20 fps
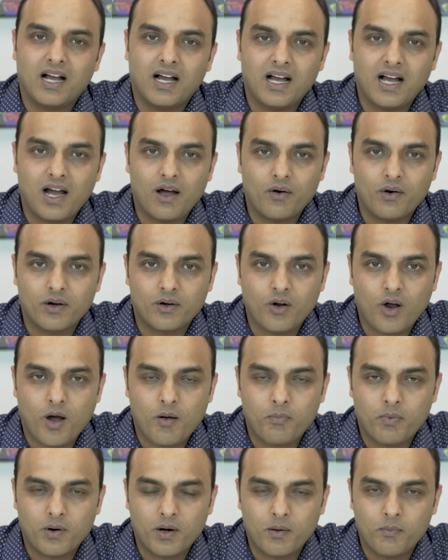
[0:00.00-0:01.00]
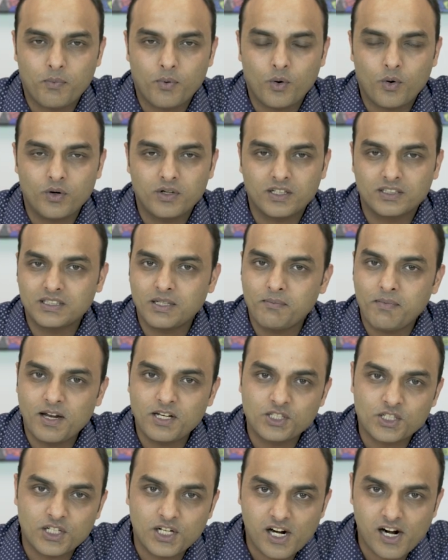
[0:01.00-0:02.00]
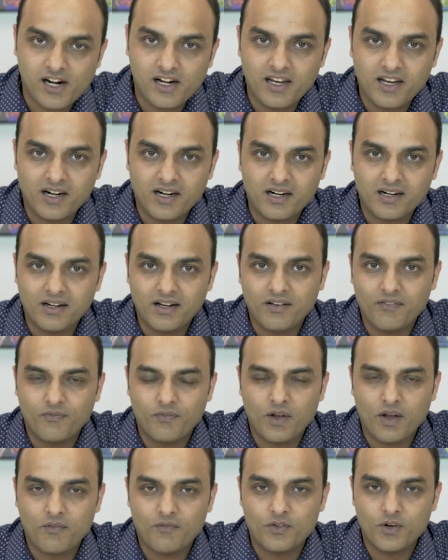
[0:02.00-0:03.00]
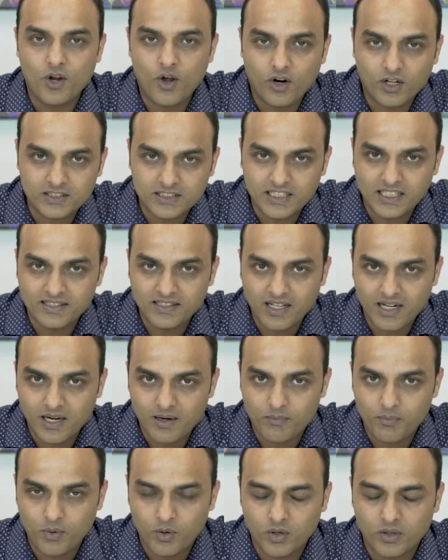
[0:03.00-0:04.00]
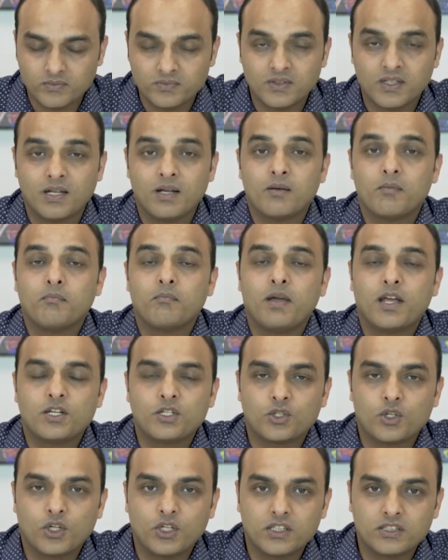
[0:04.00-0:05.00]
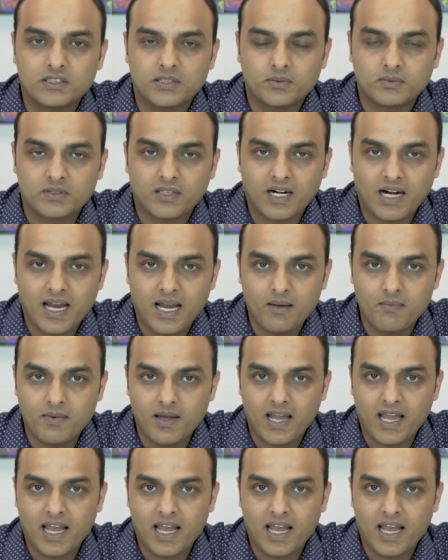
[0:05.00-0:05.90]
our copper report. As I mentioned earlier, if you have not seen that report, make sure you subscribe